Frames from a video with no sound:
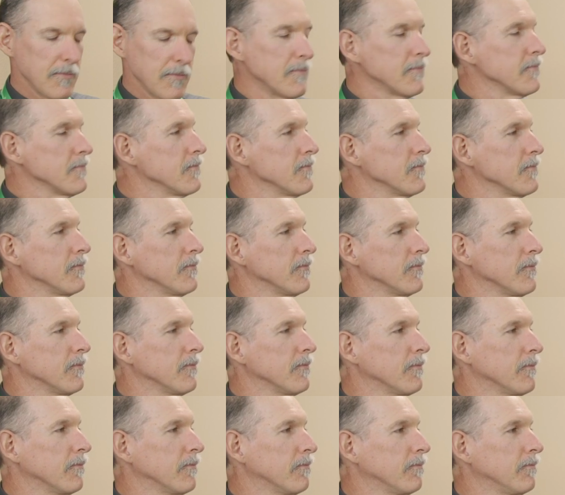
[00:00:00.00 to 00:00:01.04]

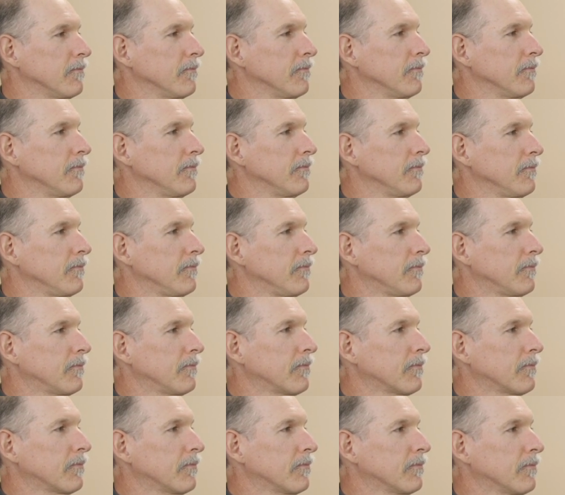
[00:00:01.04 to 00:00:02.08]

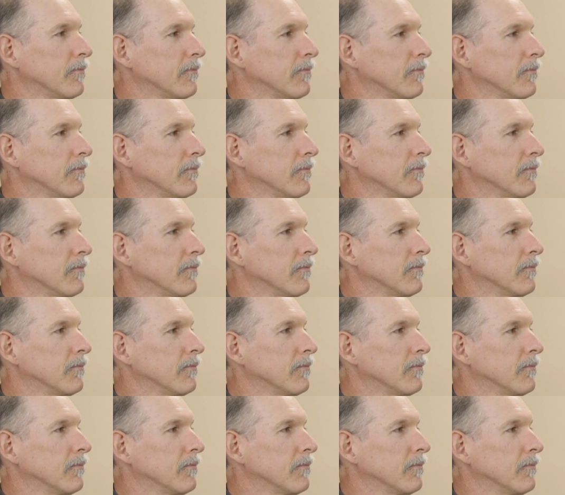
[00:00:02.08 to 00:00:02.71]
The person shown says nothing.